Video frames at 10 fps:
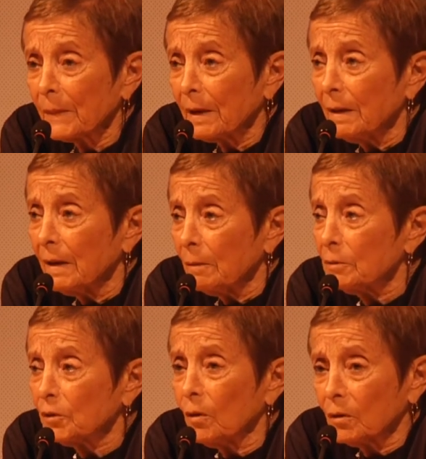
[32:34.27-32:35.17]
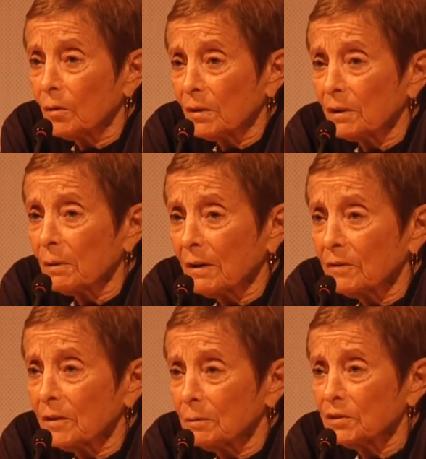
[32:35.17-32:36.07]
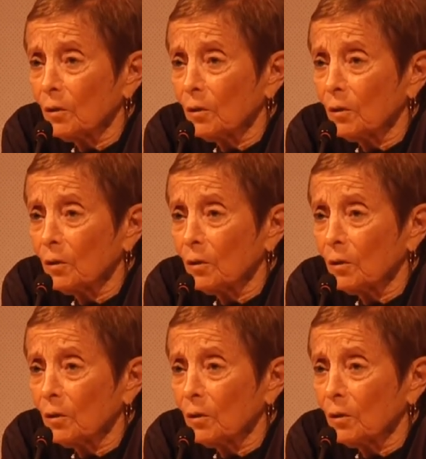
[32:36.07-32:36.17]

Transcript: it was all choreographed. It was